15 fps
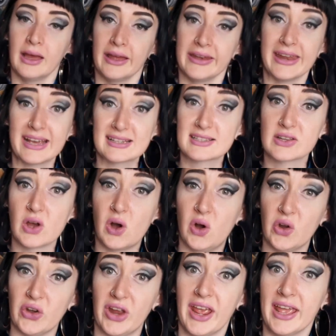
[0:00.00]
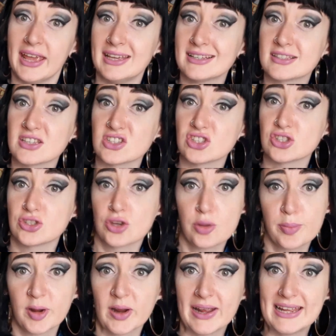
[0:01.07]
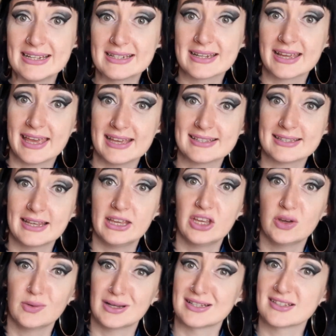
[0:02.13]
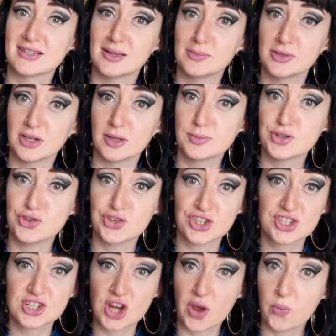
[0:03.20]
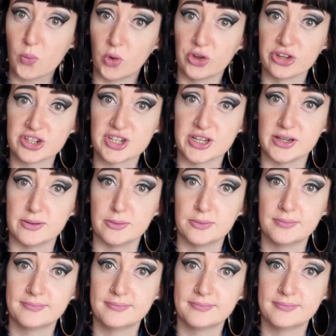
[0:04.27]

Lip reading: Next con, he's super into kissing you and sometimes you just don't want to.